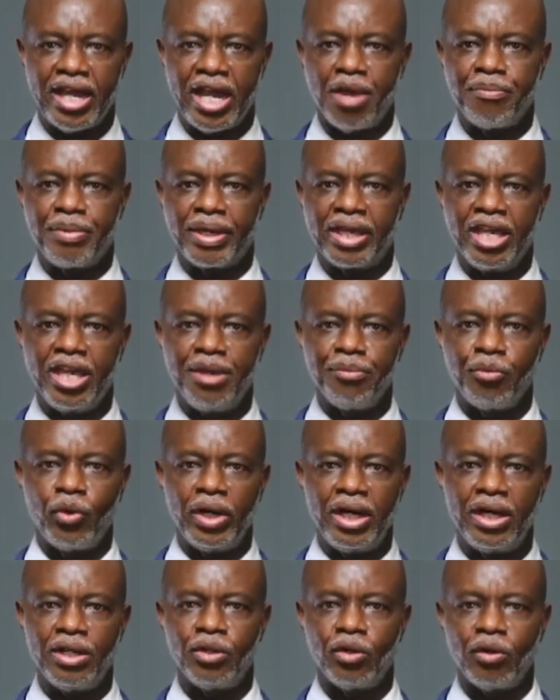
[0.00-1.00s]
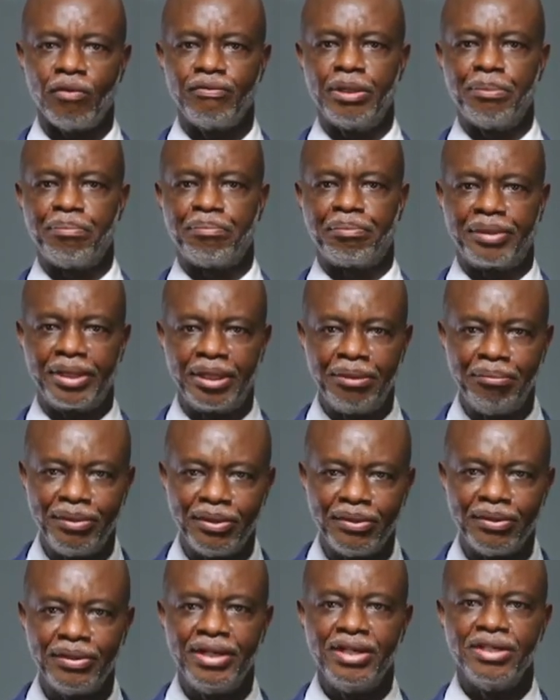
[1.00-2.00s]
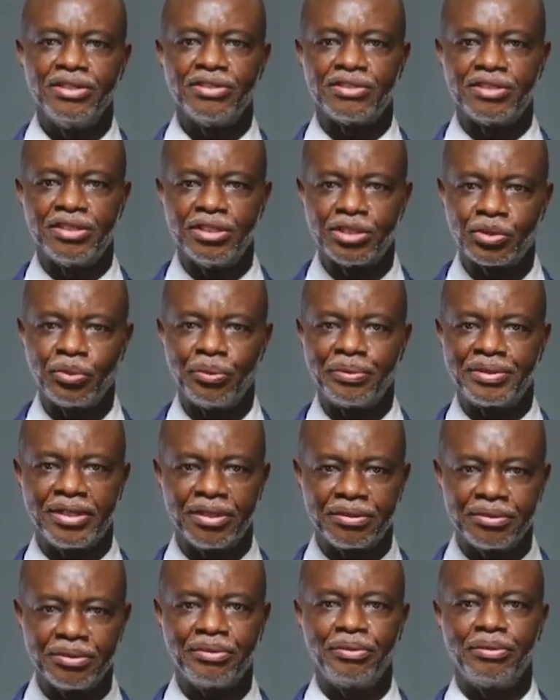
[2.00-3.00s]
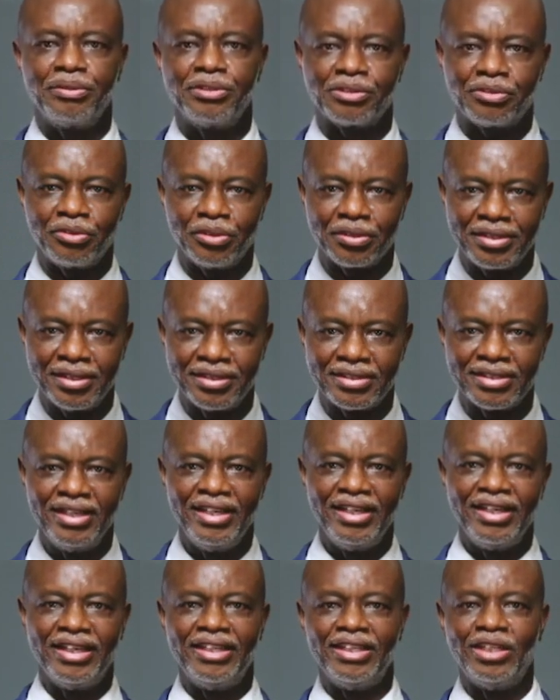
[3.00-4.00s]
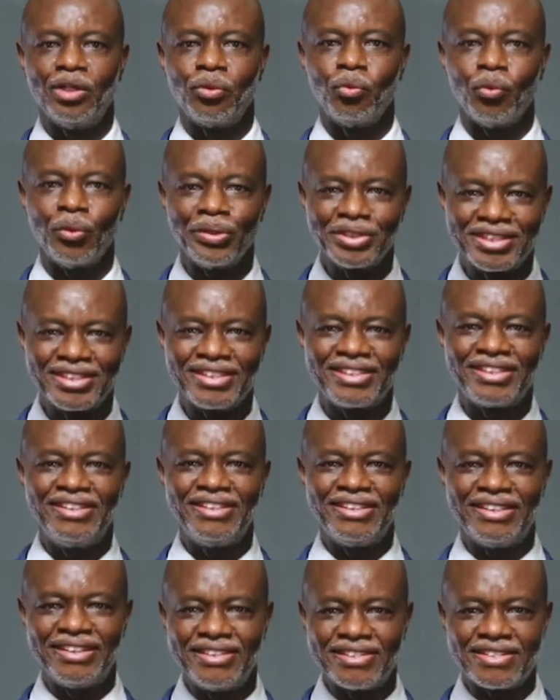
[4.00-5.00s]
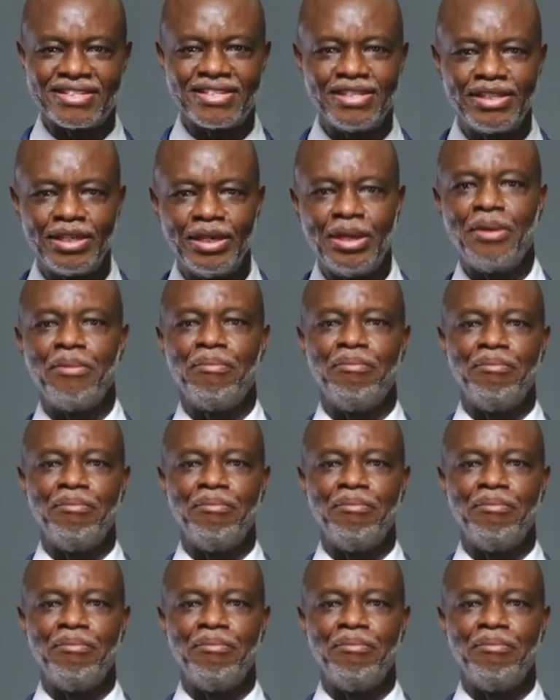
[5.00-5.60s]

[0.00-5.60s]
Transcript: I became one of the premier Cisco technical instructors in the Washington, D.C.,